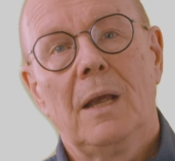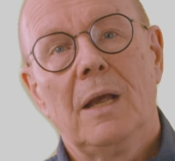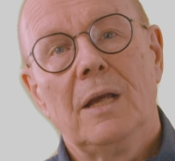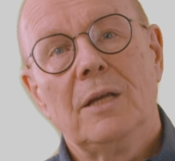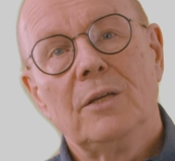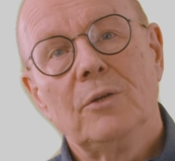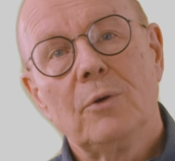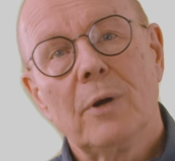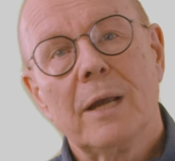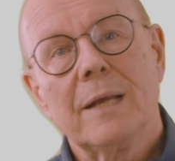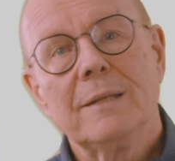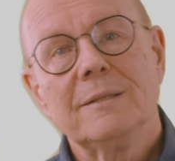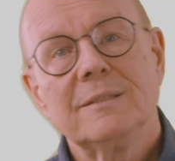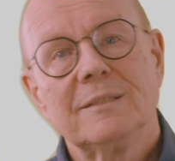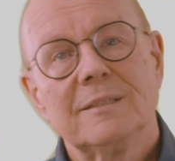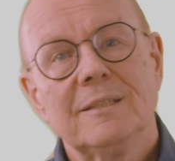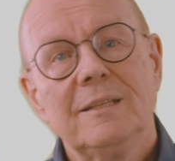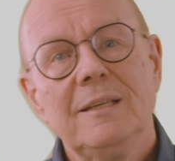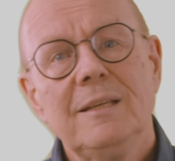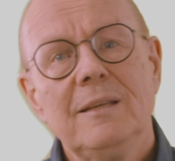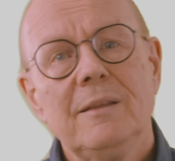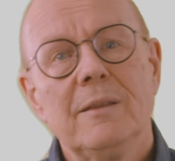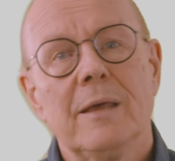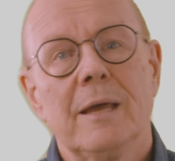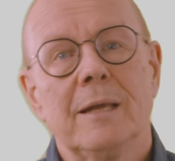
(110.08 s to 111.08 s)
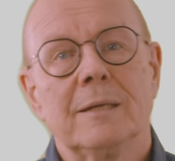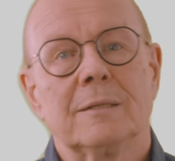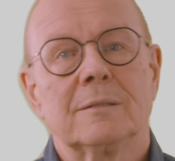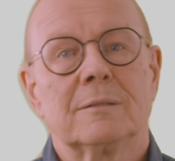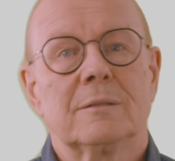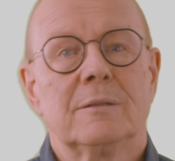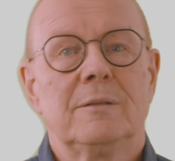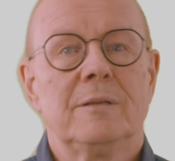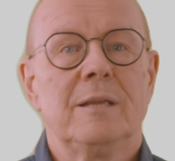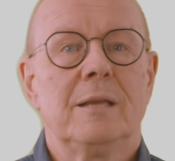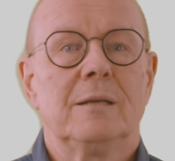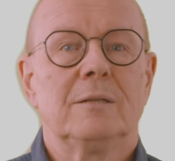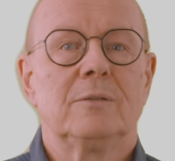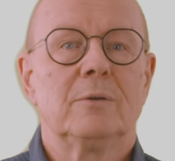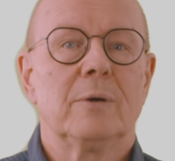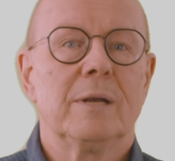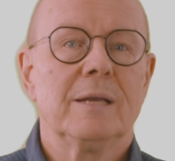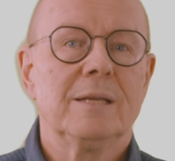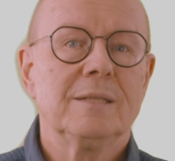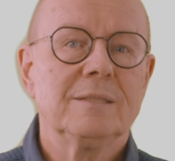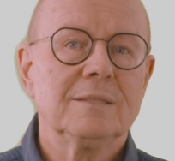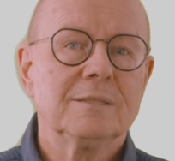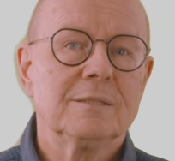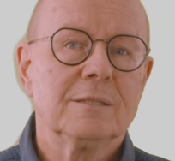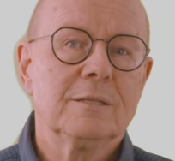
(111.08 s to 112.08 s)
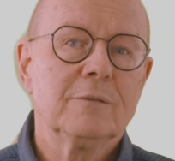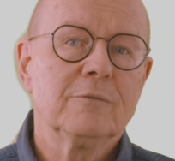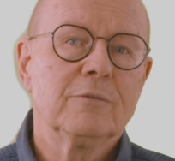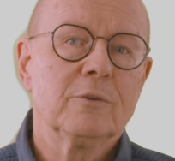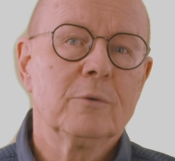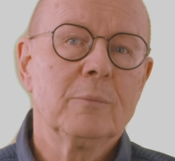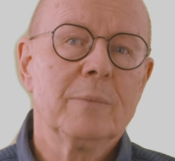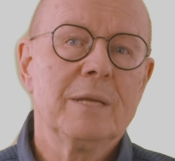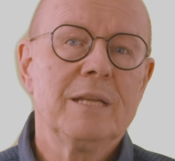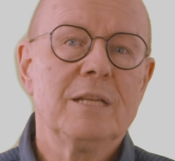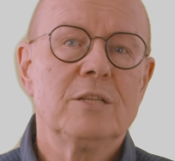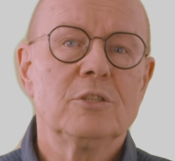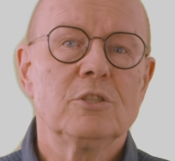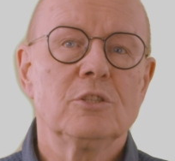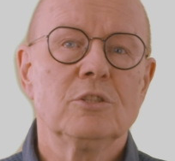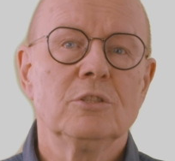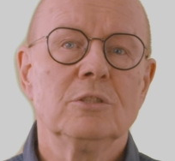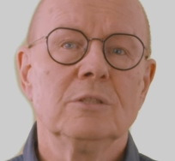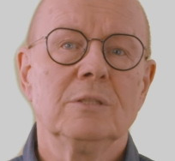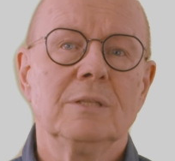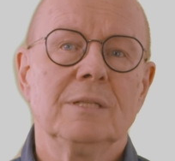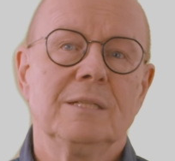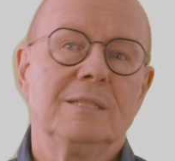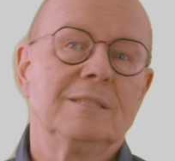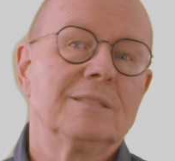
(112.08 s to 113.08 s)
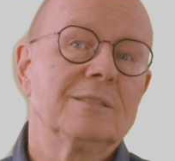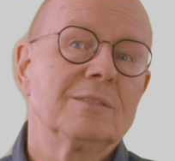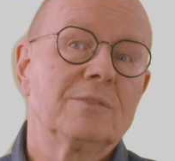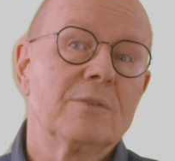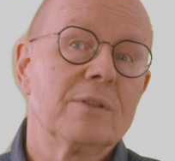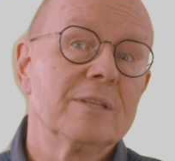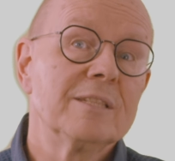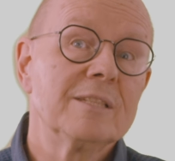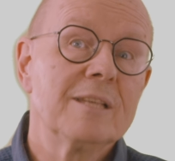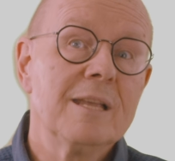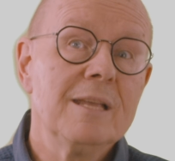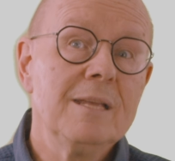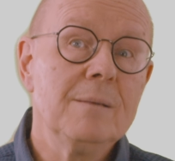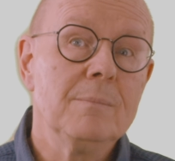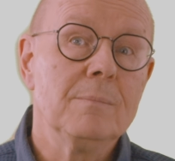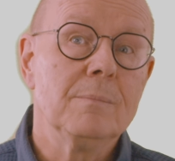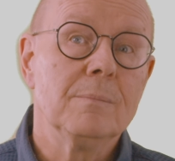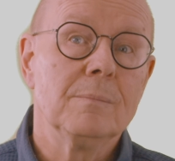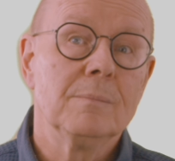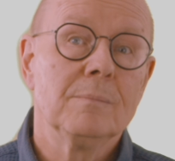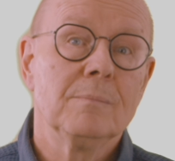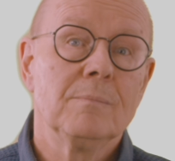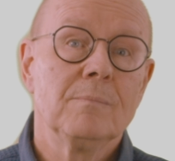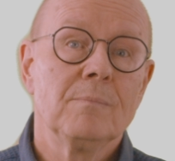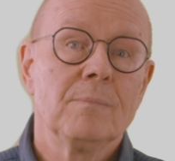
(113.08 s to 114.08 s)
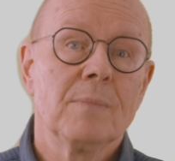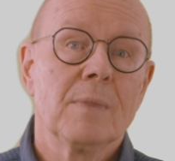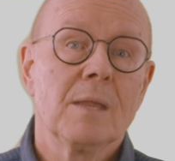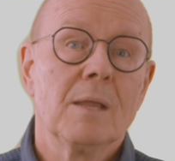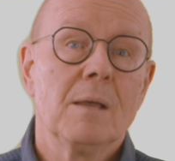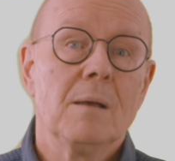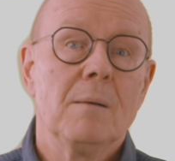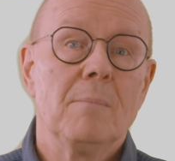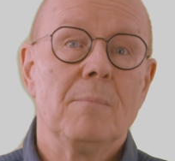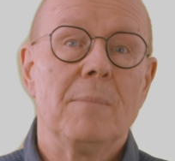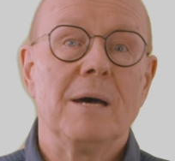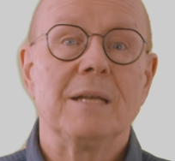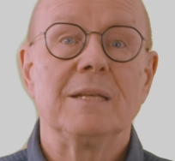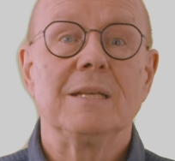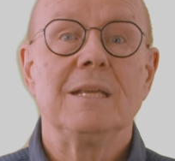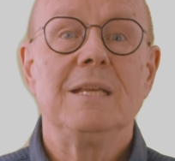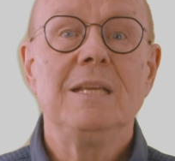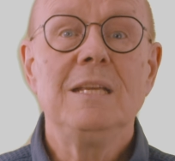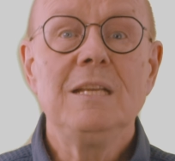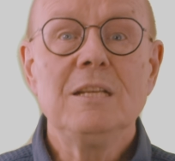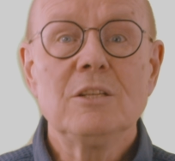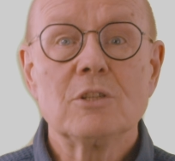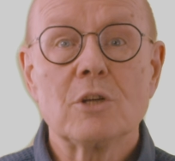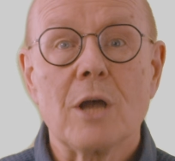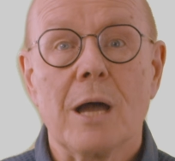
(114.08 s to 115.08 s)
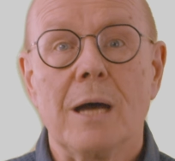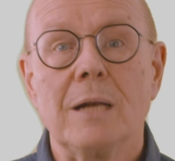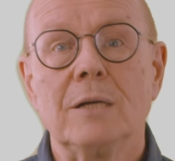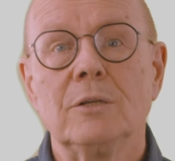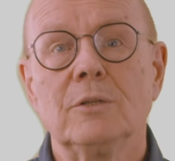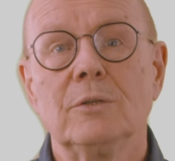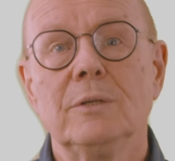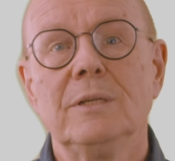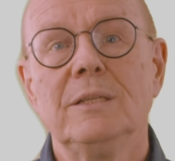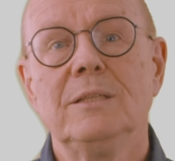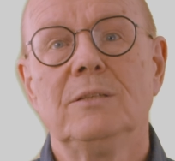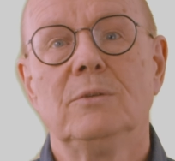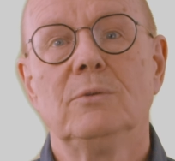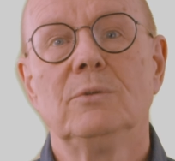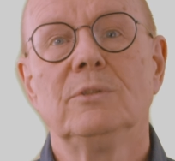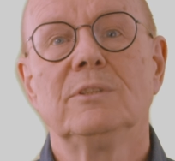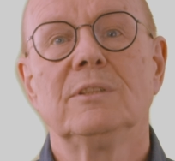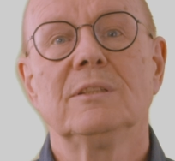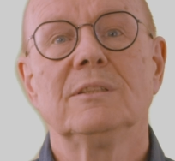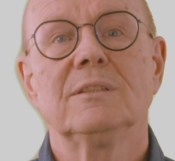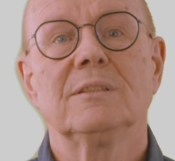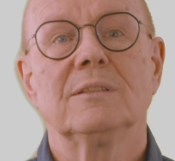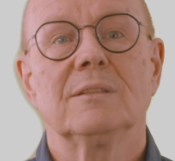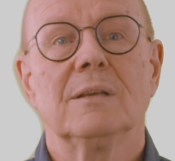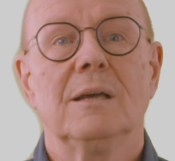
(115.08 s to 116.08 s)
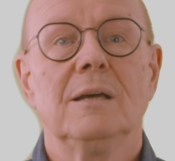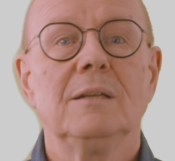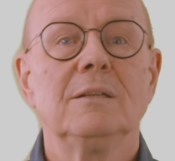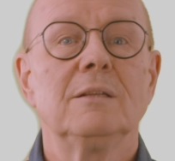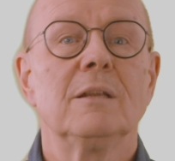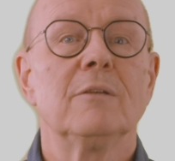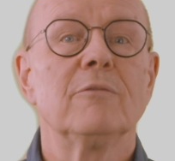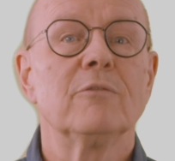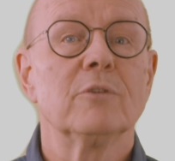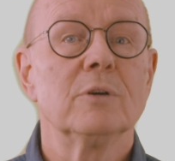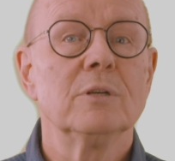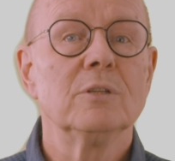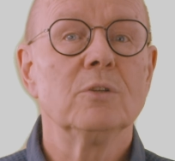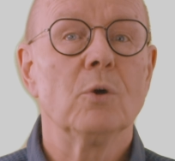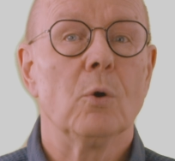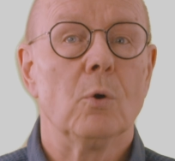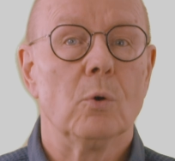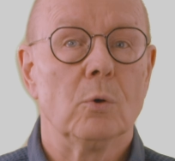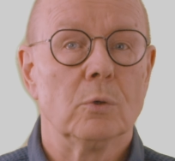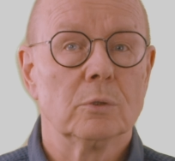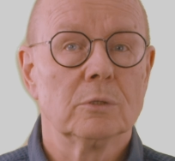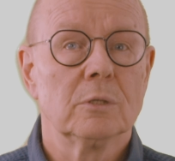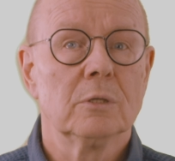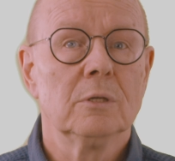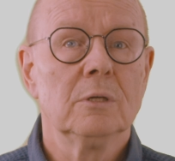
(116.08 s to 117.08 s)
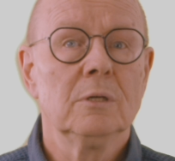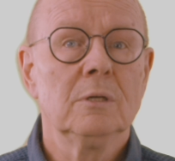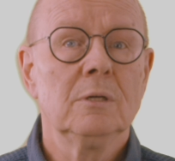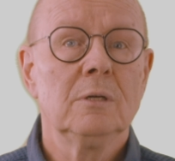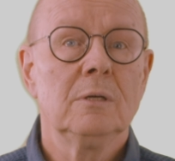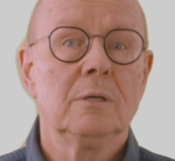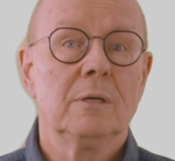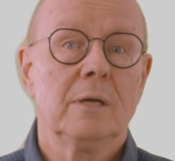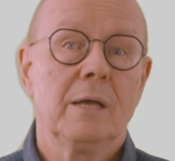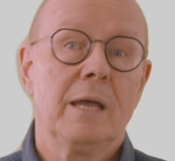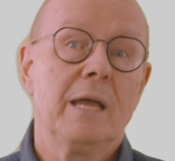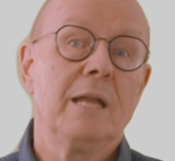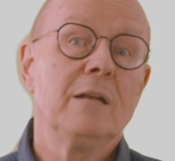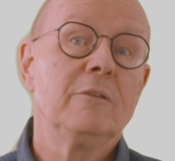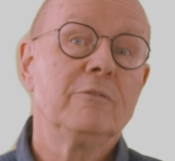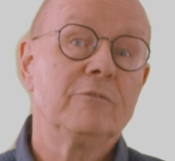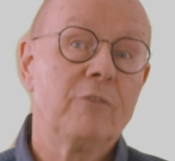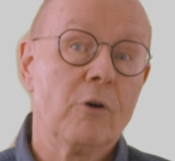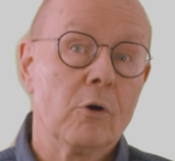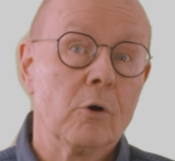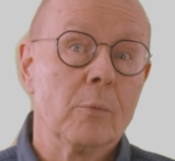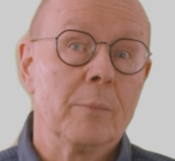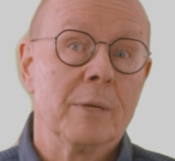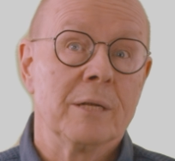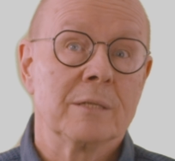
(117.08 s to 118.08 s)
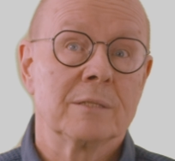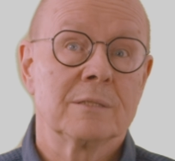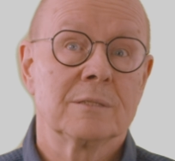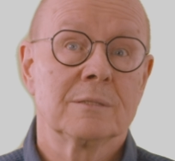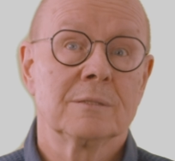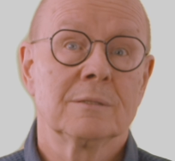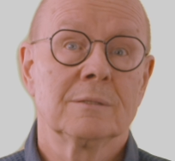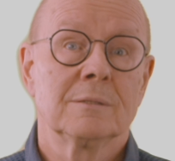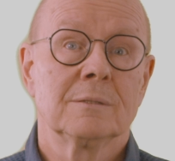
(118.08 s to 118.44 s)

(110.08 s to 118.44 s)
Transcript: You can see that the address information is the same, but each country uses a different order and format.